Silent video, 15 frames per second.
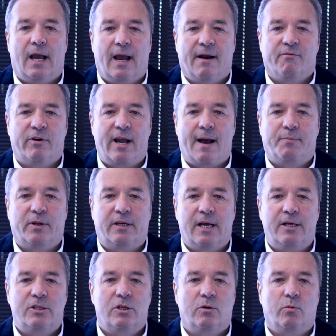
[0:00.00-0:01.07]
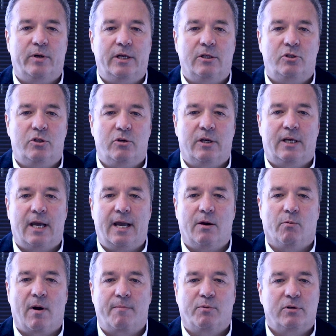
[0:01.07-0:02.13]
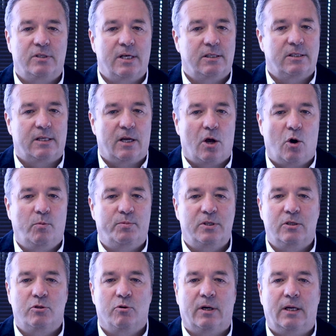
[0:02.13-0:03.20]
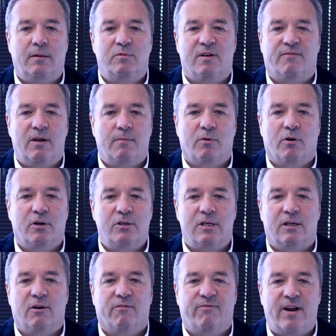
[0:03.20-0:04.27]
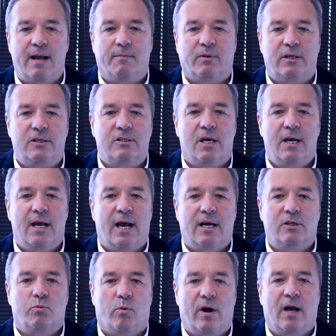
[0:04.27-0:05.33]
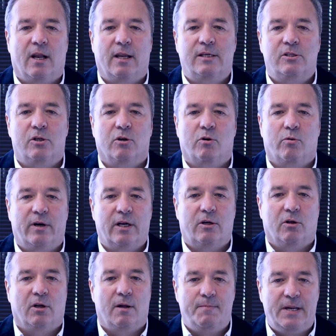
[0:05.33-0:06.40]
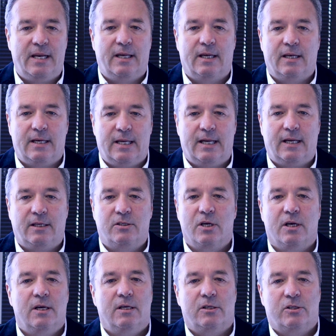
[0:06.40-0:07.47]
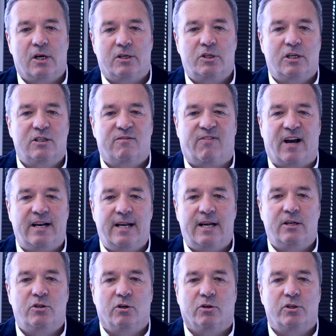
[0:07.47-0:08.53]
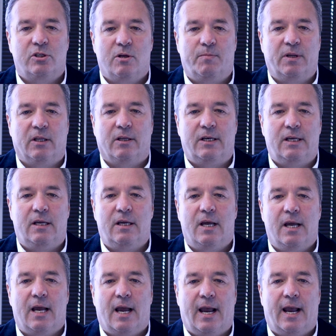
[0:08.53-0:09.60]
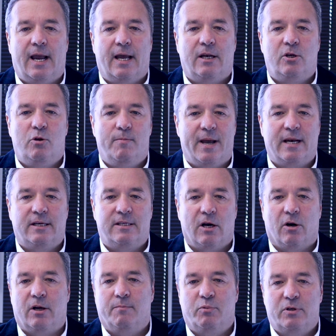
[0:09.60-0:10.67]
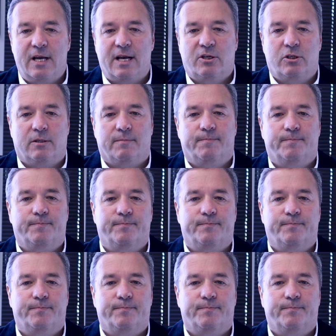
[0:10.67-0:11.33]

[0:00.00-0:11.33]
Every application we adjudicate represents the hopes and dreams of immigrants and their families, as well as their critical immediate needs, such as financial stability and humanitarian protection.